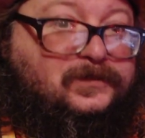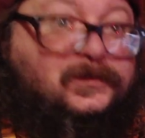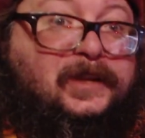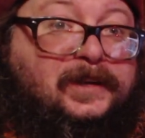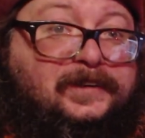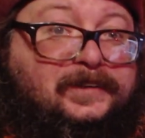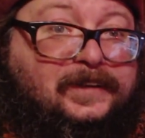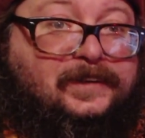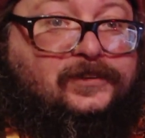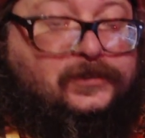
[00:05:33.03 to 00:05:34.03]
Get into
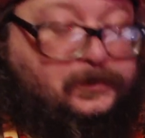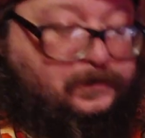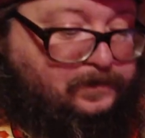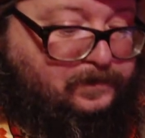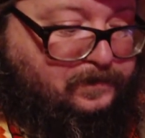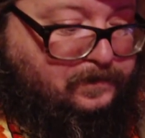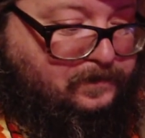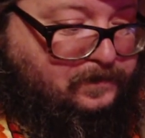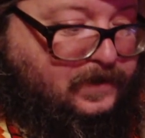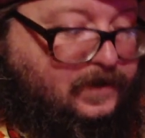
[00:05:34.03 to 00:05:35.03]
that soon.
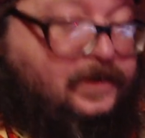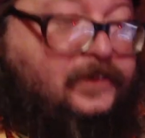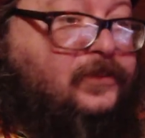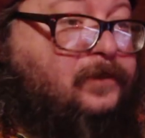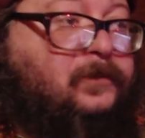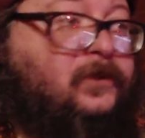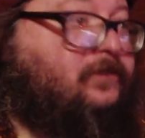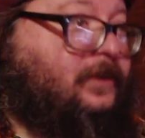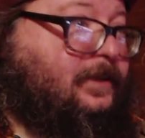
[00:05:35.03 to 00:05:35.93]
The movie,